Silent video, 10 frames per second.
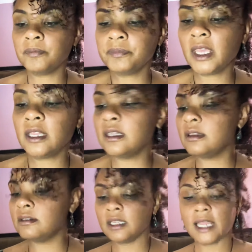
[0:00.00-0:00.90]
and
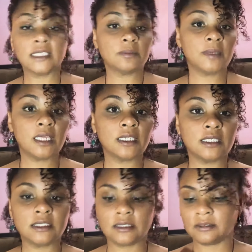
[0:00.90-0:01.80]
the last but not
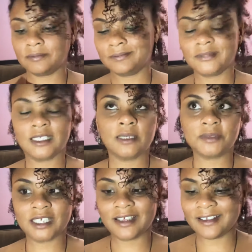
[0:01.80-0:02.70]
least, I keep
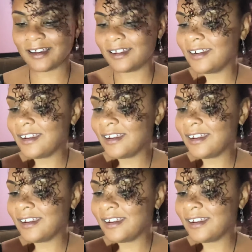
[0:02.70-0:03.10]
saying that,